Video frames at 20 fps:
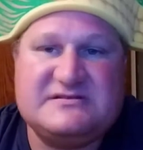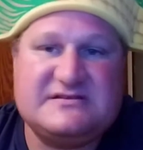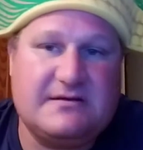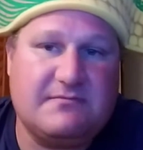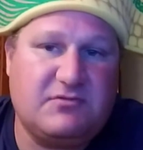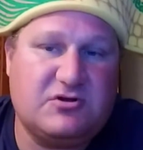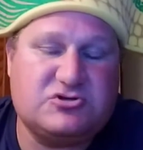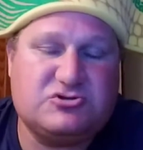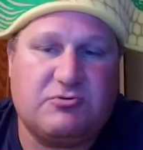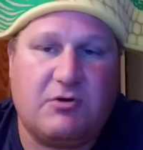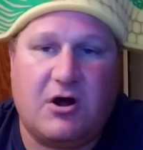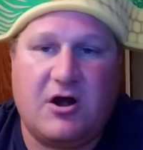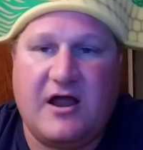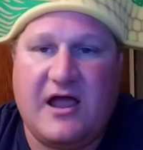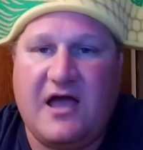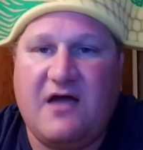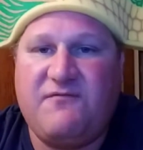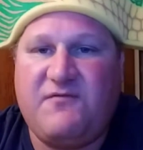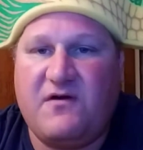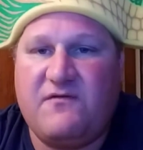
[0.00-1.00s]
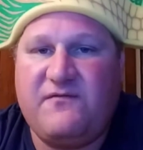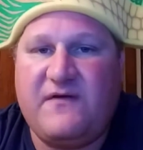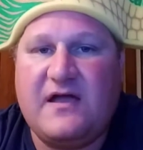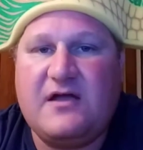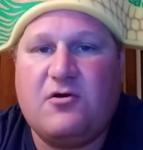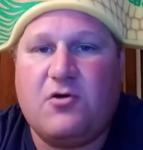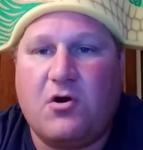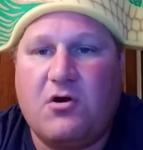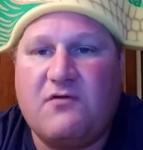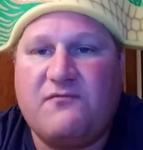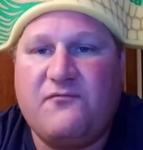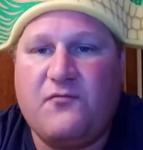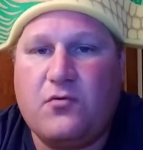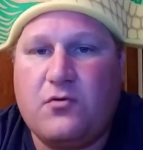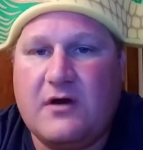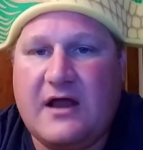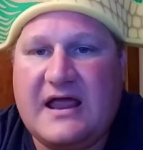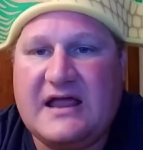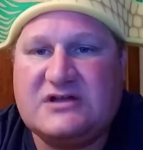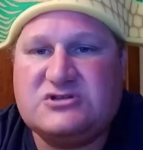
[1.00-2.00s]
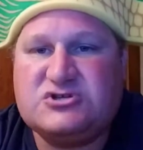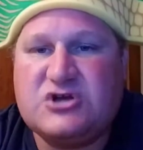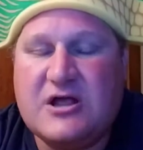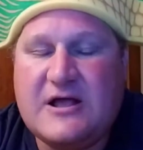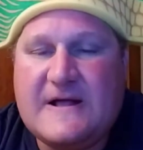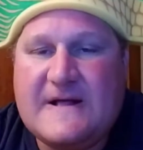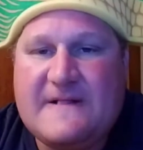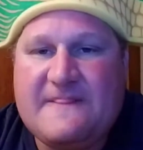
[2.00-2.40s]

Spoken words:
similar to our FFA or our 4-H,